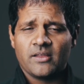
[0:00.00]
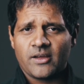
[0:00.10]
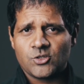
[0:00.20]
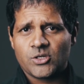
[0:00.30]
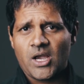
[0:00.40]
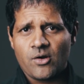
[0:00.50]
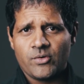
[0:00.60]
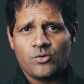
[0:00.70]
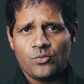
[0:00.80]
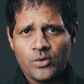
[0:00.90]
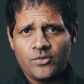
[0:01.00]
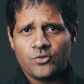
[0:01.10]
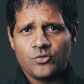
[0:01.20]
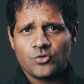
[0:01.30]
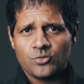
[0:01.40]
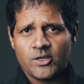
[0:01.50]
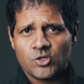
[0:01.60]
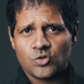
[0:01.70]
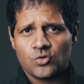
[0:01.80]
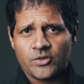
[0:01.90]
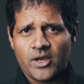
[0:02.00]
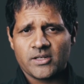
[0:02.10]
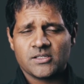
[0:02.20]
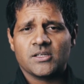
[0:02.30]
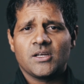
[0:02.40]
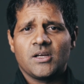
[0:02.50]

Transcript: that you carry with you to make sure that